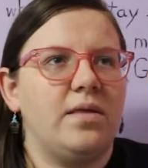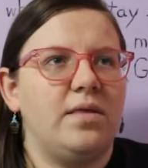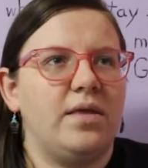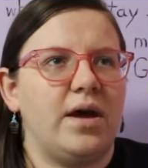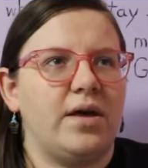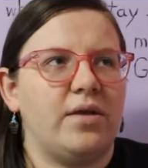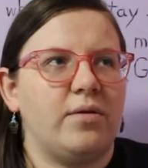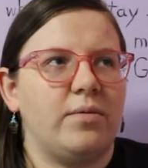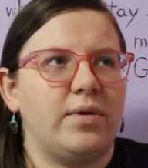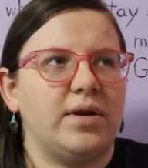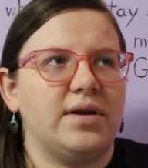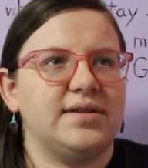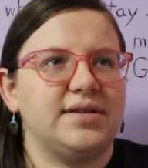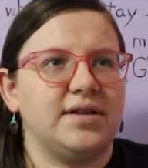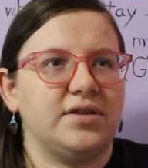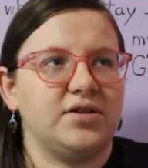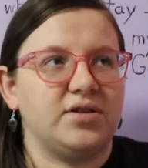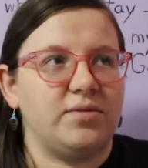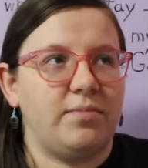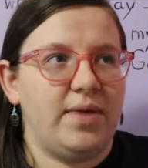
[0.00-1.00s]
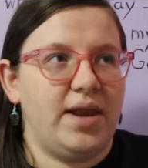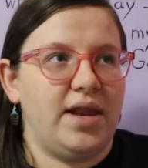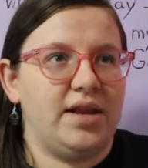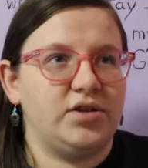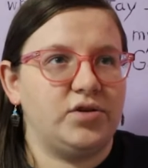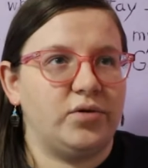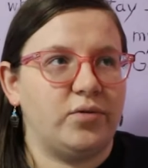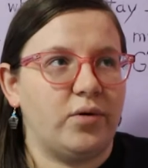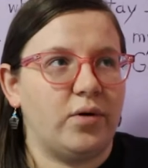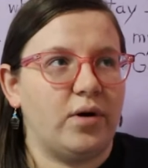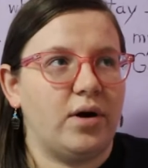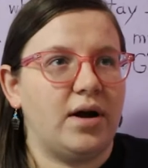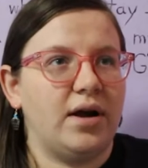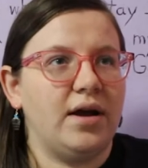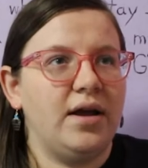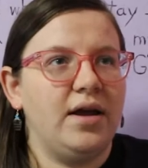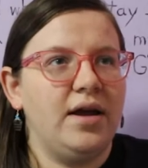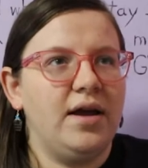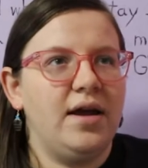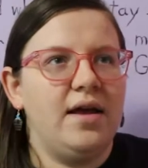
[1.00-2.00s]
the other ones, there's the
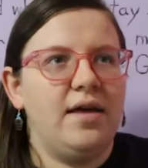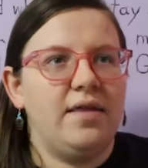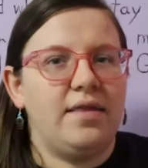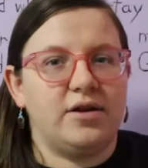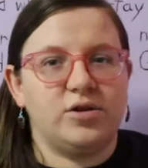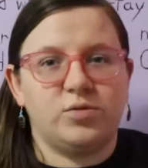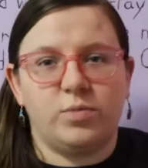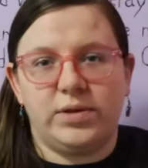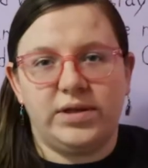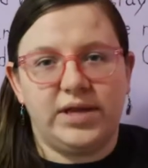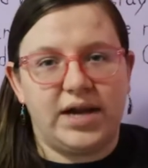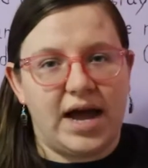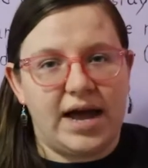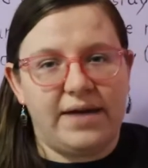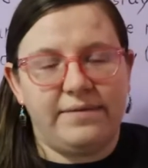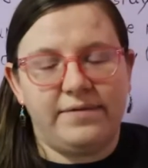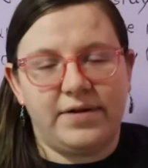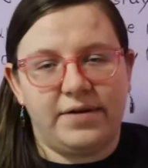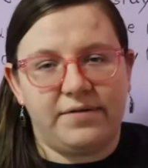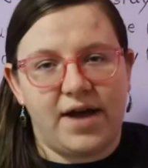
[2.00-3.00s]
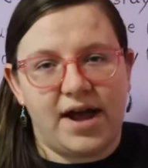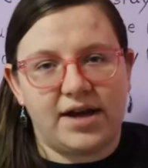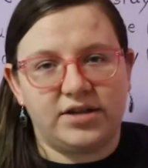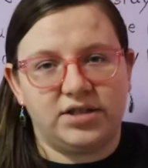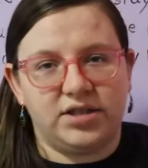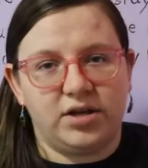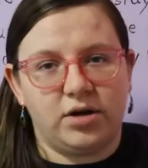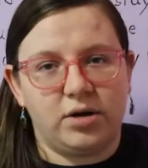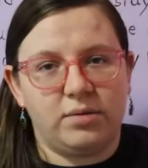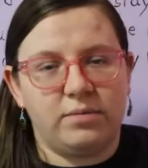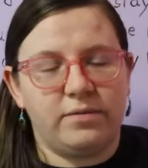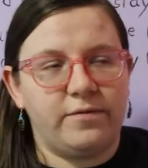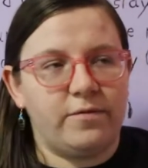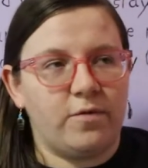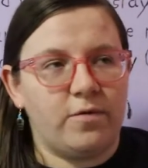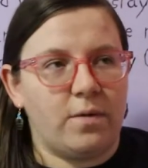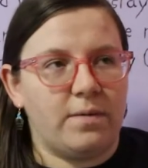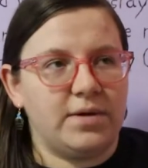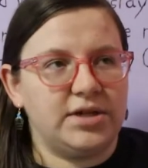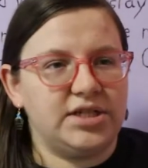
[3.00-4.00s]
Minotaur. There's one that I've never actually heard
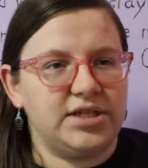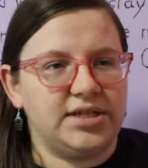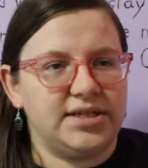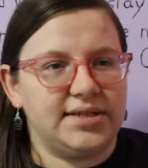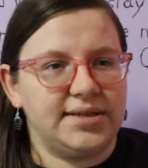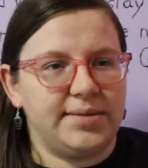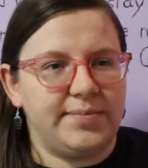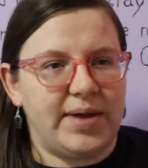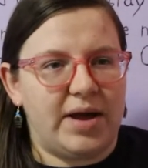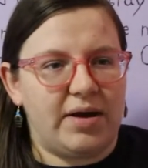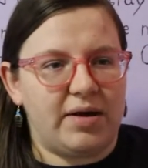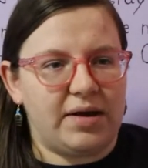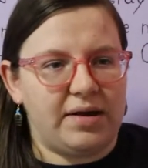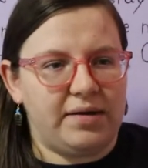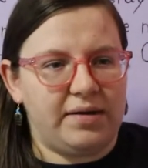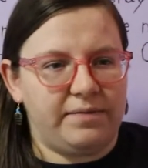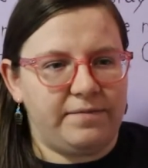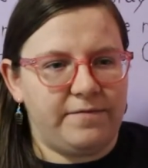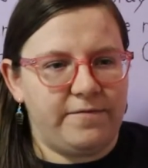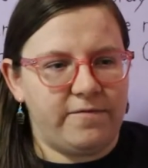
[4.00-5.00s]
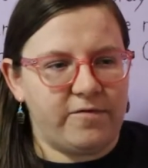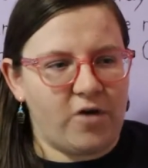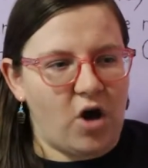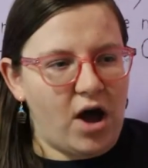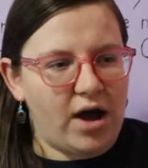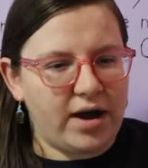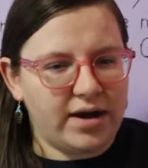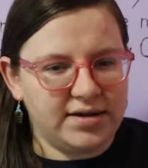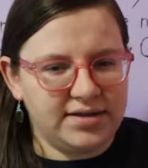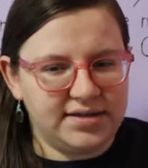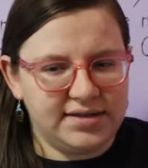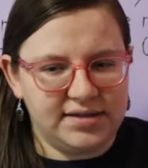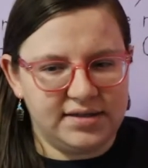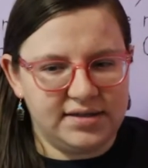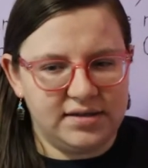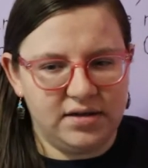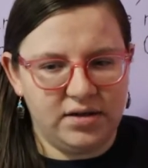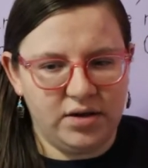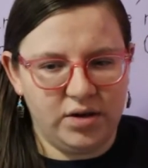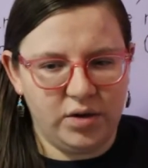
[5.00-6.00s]
before, which is about a
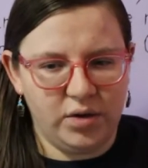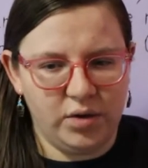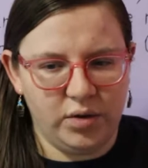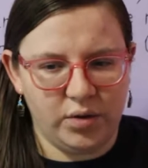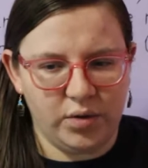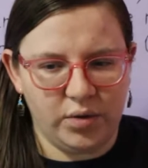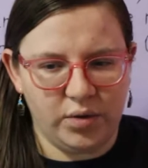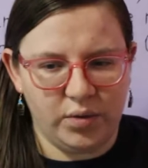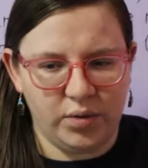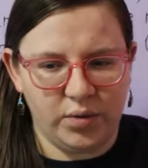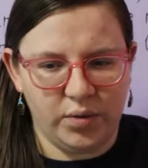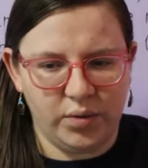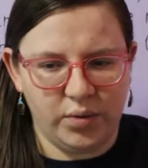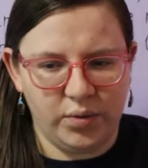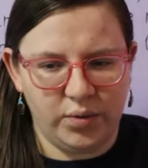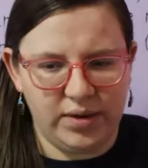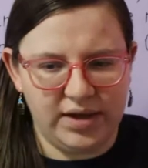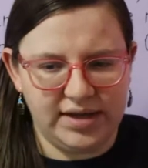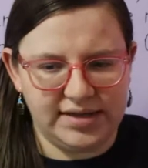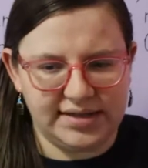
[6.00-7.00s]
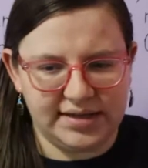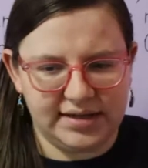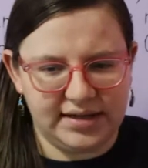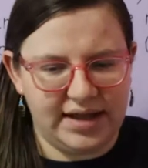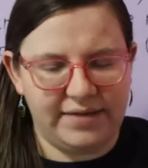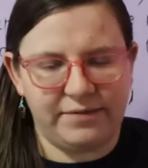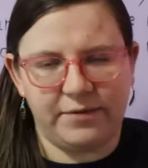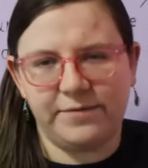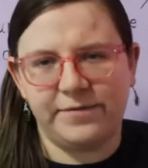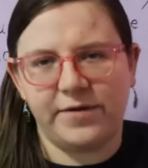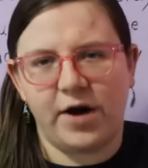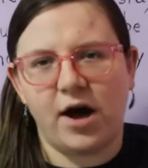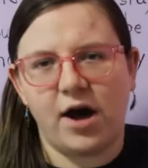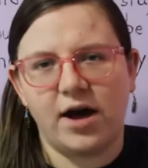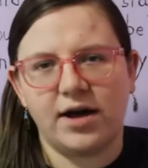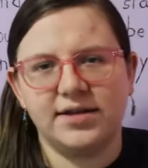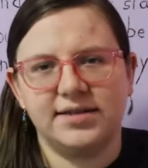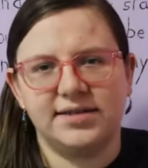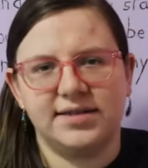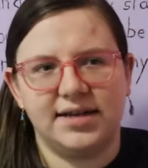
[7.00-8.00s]
fox who is a clever
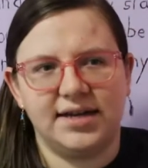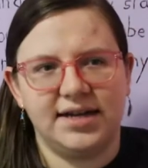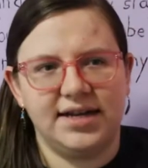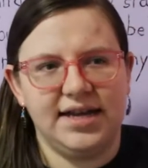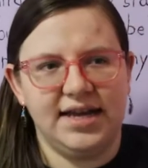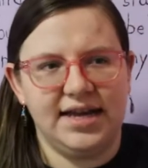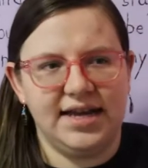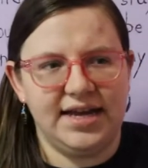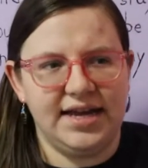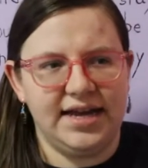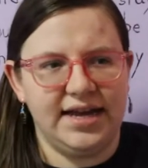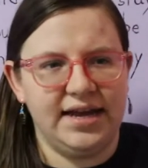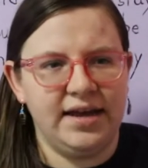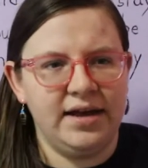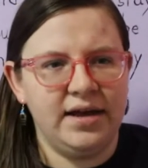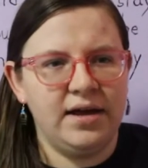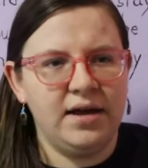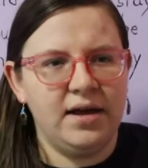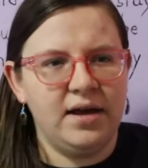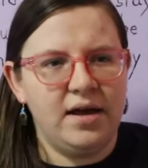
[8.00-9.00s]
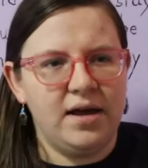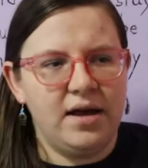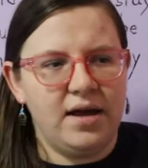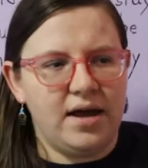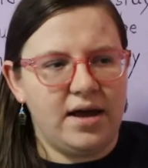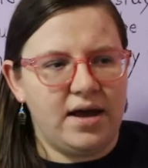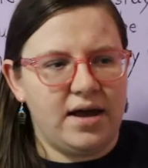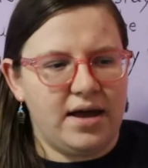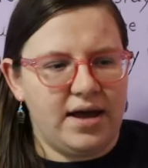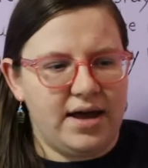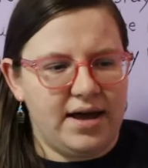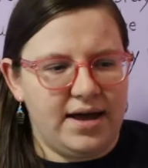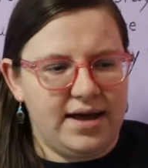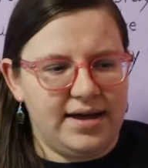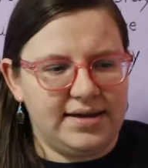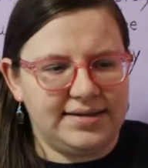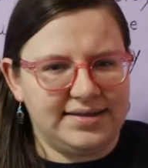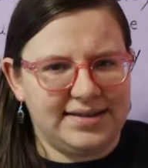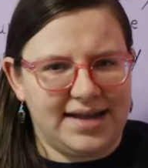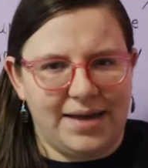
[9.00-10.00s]
fox and he uh,
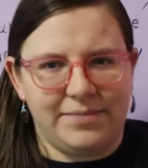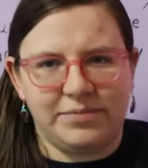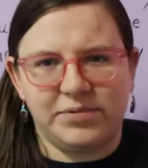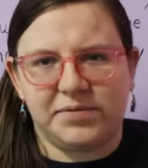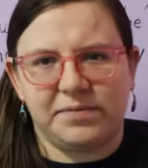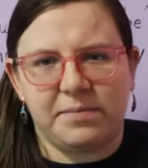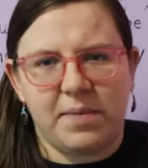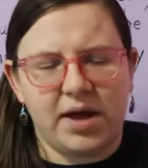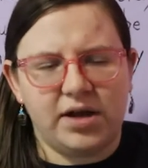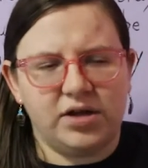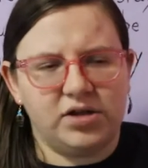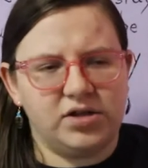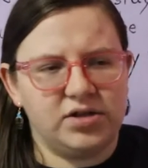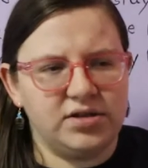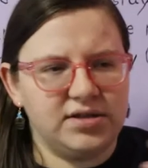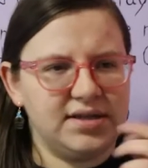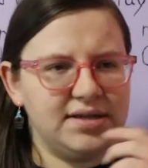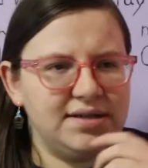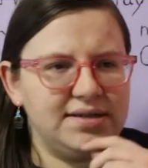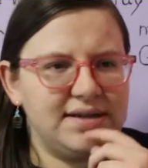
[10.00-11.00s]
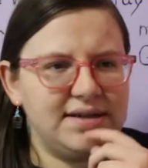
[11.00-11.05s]
escapes from hunters and